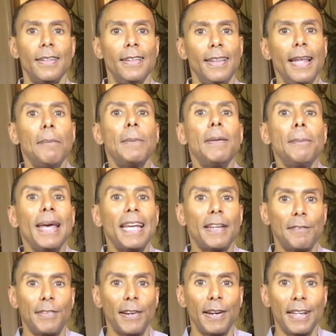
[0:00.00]
Let me make
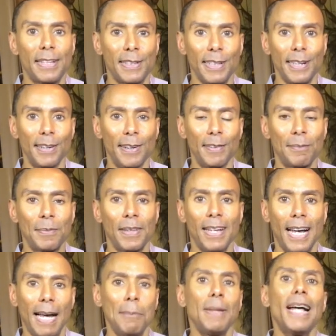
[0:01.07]
it very clear.
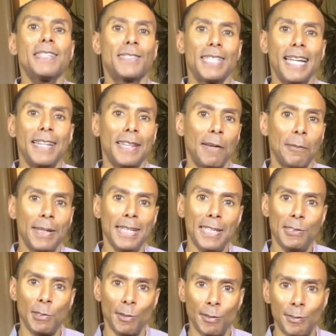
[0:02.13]
I'm not saying that we need
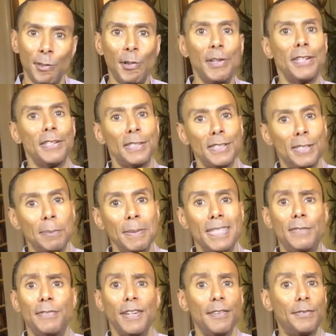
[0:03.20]
to avoid or
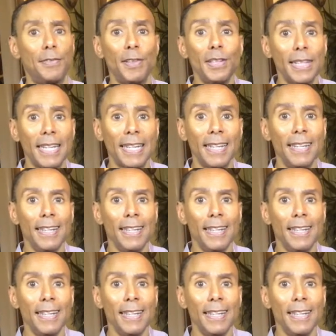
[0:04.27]
dismiss fear fully,